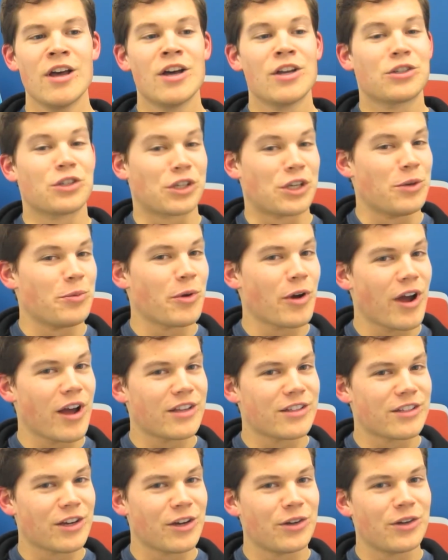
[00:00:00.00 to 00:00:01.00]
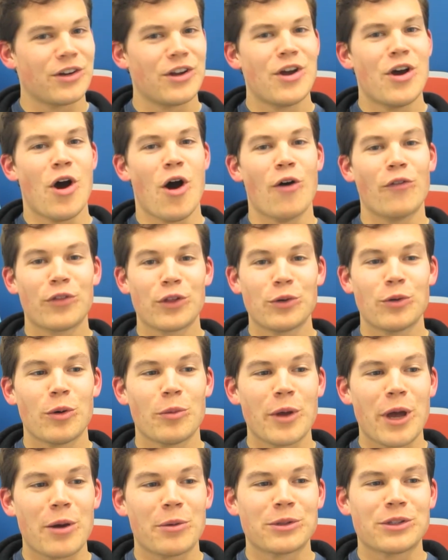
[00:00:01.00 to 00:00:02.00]
So keep your eyes out. Hopefully we'll
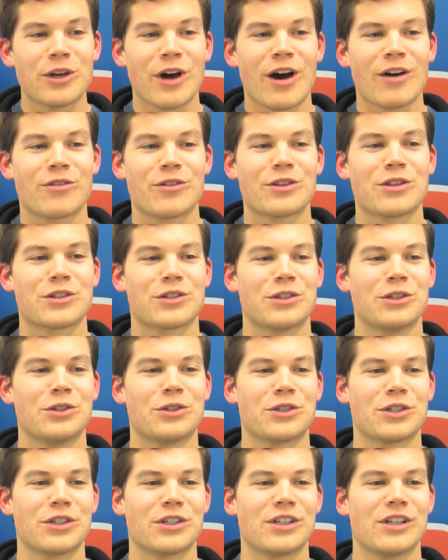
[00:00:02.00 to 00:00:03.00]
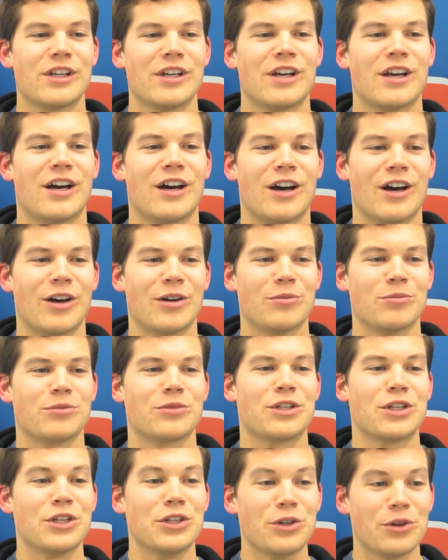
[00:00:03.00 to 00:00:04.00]
be able to offer the solution um,
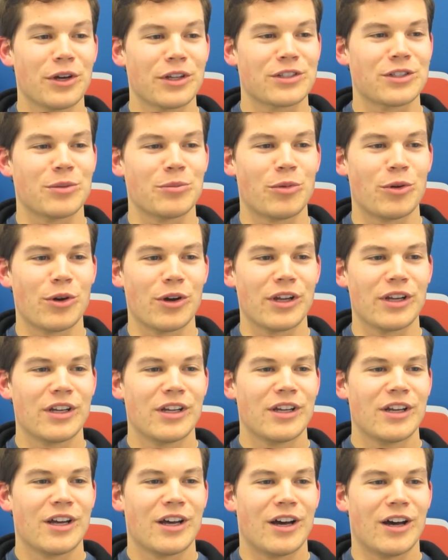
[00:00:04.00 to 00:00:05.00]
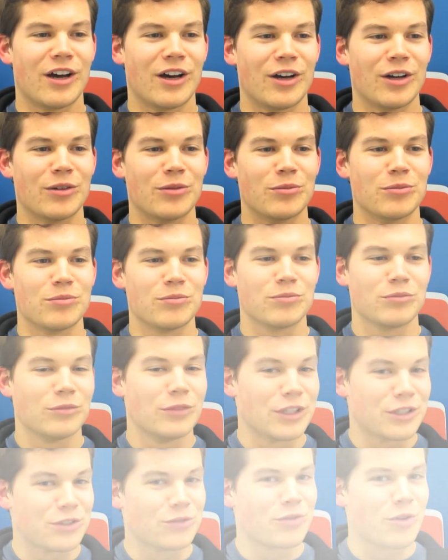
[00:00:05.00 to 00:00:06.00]
to you at some point. Um, listen